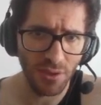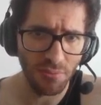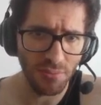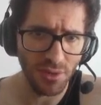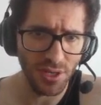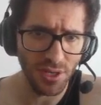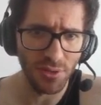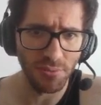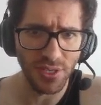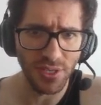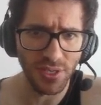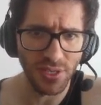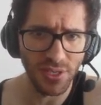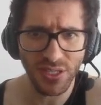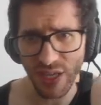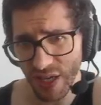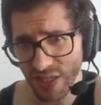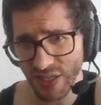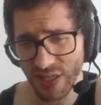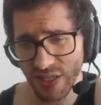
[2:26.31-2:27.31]
bishop
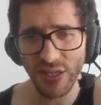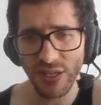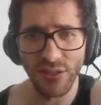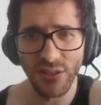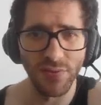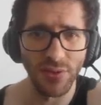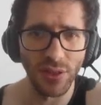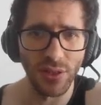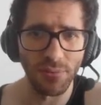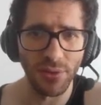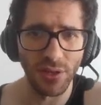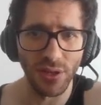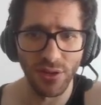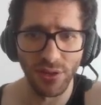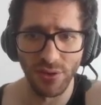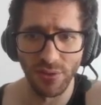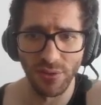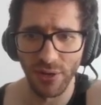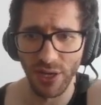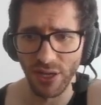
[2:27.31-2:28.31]
e6, developing
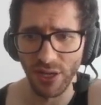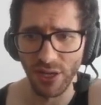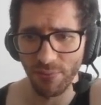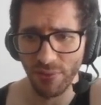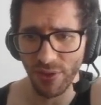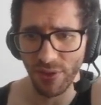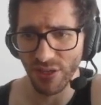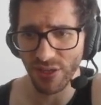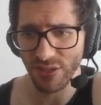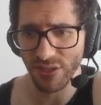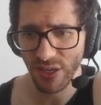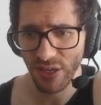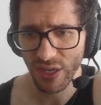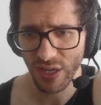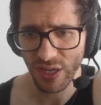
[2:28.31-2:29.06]
another minor piece,